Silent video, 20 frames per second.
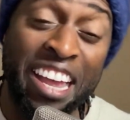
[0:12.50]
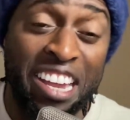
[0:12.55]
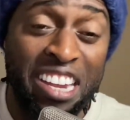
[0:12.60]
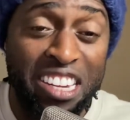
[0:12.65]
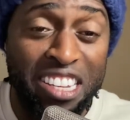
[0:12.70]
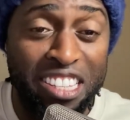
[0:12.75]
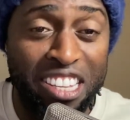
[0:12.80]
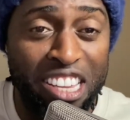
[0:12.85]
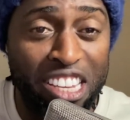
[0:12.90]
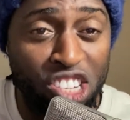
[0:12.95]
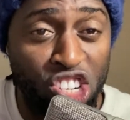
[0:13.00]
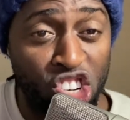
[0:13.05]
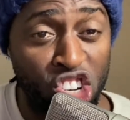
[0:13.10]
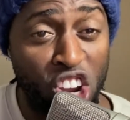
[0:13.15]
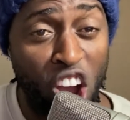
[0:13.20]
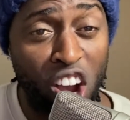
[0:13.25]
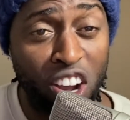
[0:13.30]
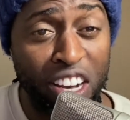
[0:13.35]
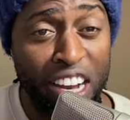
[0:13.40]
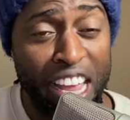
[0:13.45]
the
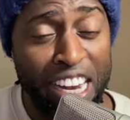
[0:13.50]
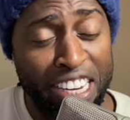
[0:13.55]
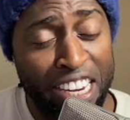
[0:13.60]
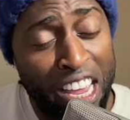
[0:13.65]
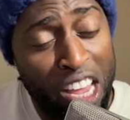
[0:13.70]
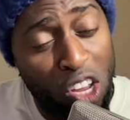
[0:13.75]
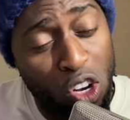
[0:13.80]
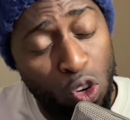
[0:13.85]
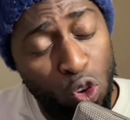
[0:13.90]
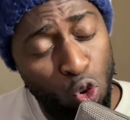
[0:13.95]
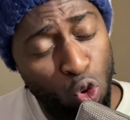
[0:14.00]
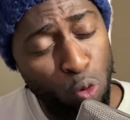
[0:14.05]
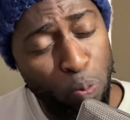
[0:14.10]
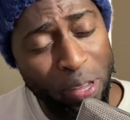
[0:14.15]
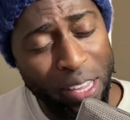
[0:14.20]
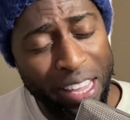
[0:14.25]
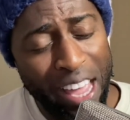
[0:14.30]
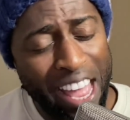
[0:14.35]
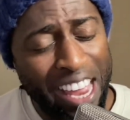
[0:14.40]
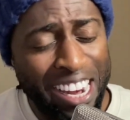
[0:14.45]
chocolate
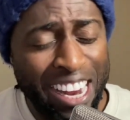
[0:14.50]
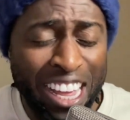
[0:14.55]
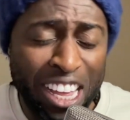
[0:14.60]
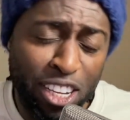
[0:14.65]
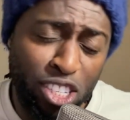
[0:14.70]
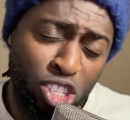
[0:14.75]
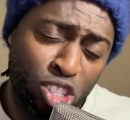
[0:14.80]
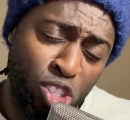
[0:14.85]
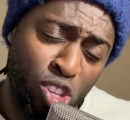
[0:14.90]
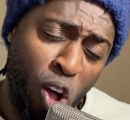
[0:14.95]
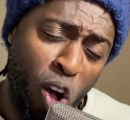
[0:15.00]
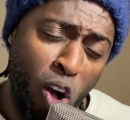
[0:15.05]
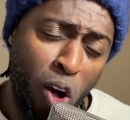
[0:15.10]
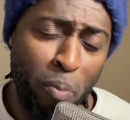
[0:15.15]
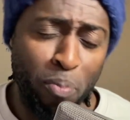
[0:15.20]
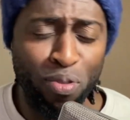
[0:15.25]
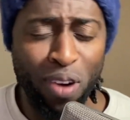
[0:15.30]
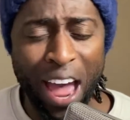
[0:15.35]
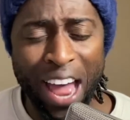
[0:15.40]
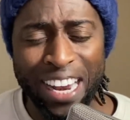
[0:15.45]
Nubian soul
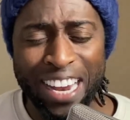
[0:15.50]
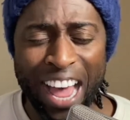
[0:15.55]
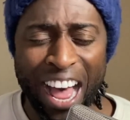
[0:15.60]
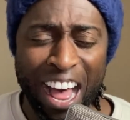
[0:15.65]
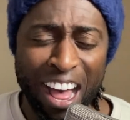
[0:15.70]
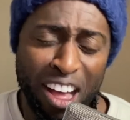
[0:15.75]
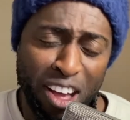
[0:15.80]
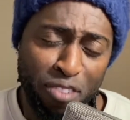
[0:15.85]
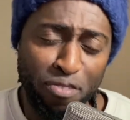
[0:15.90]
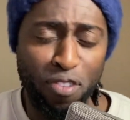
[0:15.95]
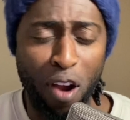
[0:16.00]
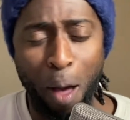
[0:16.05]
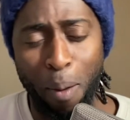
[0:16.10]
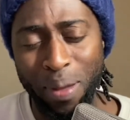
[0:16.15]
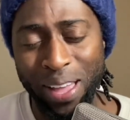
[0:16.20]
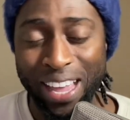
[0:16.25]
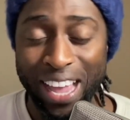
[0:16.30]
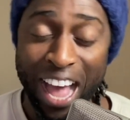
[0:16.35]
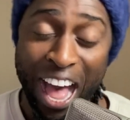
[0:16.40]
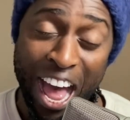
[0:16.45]
brother
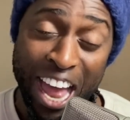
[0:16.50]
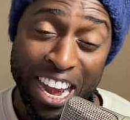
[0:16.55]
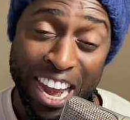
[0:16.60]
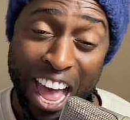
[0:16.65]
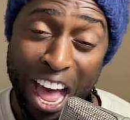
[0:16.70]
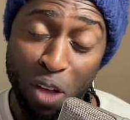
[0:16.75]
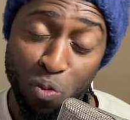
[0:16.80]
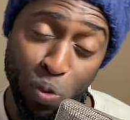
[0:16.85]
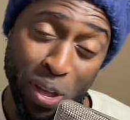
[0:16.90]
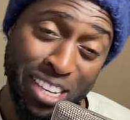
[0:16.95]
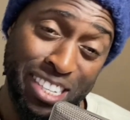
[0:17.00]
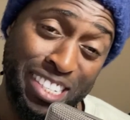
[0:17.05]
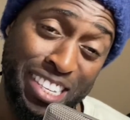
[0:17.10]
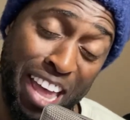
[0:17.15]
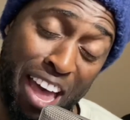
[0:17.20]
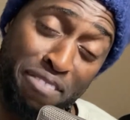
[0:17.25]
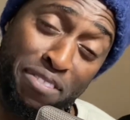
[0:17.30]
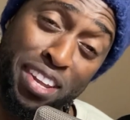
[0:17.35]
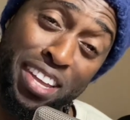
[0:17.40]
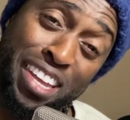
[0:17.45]
from Ghana, West
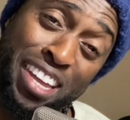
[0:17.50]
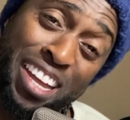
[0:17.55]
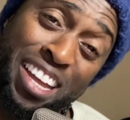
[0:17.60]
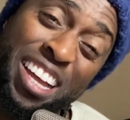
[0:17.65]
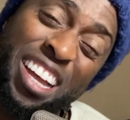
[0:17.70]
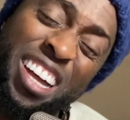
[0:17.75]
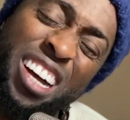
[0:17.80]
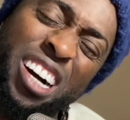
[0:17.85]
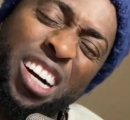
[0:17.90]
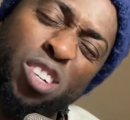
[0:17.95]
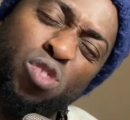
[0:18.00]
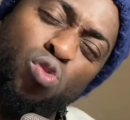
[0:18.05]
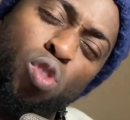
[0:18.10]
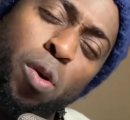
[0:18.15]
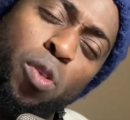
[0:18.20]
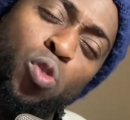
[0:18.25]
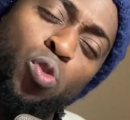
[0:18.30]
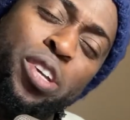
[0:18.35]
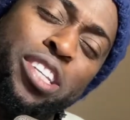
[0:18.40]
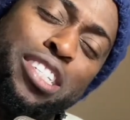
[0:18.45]
Africa. I
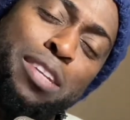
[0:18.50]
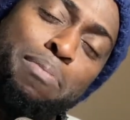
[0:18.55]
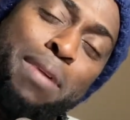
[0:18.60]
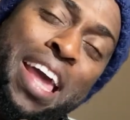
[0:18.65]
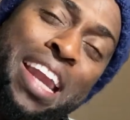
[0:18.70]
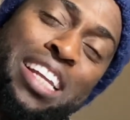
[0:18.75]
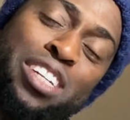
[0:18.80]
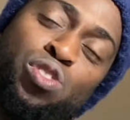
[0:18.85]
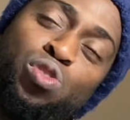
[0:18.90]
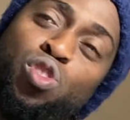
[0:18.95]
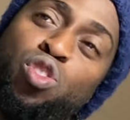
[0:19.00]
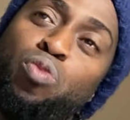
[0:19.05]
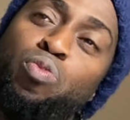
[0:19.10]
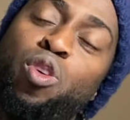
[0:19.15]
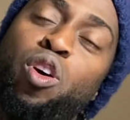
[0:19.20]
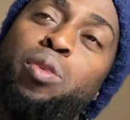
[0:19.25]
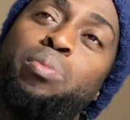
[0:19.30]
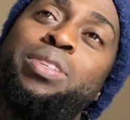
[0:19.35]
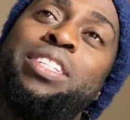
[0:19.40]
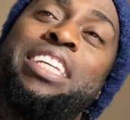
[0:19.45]
dropped the wisdomatic truth
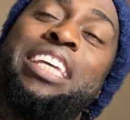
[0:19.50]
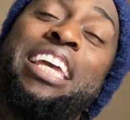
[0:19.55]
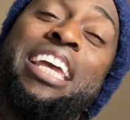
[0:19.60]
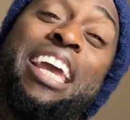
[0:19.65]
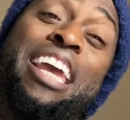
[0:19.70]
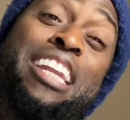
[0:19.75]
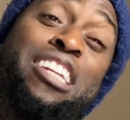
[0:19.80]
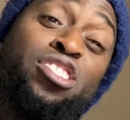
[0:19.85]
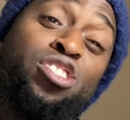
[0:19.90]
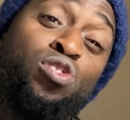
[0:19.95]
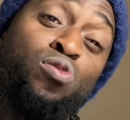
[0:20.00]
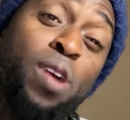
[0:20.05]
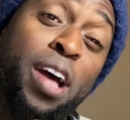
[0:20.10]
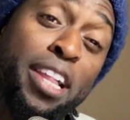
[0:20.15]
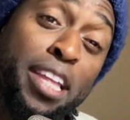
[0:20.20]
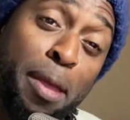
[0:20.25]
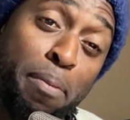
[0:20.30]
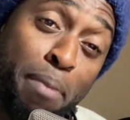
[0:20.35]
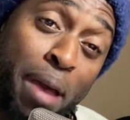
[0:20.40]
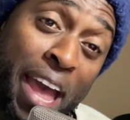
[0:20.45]
bombs here in
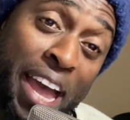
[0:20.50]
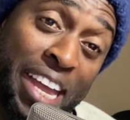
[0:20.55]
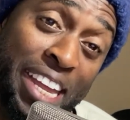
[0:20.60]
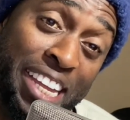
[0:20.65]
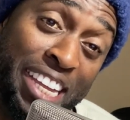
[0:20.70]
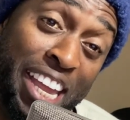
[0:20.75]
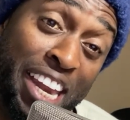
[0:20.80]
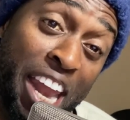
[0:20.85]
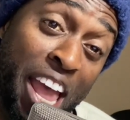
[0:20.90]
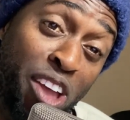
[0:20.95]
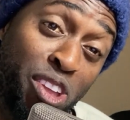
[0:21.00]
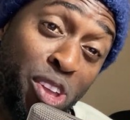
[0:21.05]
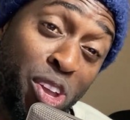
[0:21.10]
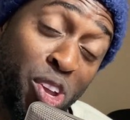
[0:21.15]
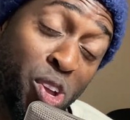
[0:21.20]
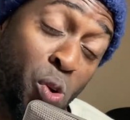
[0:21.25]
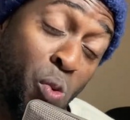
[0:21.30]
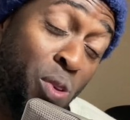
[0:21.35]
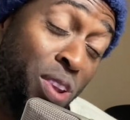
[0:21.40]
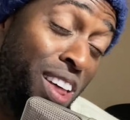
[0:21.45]
Australia, mate. You know you
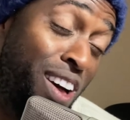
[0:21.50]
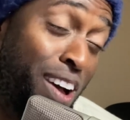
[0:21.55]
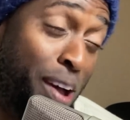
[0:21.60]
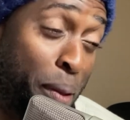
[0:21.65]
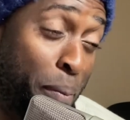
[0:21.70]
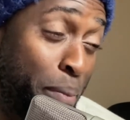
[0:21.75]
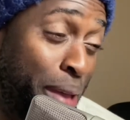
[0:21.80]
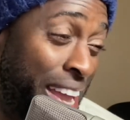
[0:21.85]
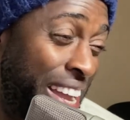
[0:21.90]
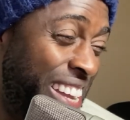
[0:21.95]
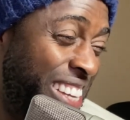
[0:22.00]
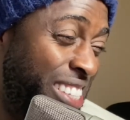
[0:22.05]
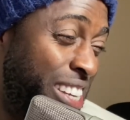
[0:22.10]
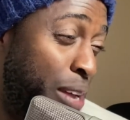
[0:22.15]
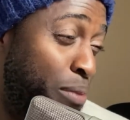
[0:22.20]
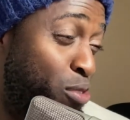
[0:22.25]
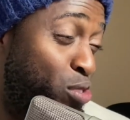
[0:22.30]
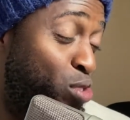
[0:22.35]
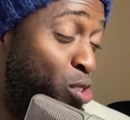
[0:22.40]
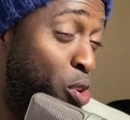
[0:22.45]
can rely on me because
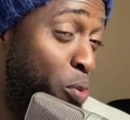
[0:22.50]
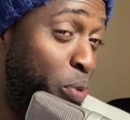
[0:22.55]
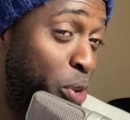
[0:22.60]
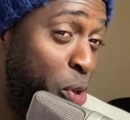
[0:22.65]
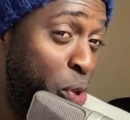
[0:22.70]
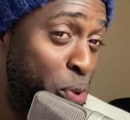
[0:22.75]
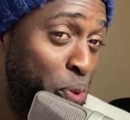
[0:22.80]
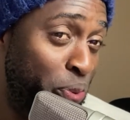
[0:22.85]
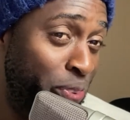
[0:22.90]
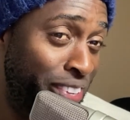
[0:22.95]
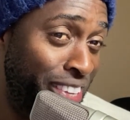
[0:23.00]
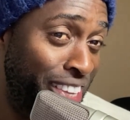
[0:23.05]
I'm true blue.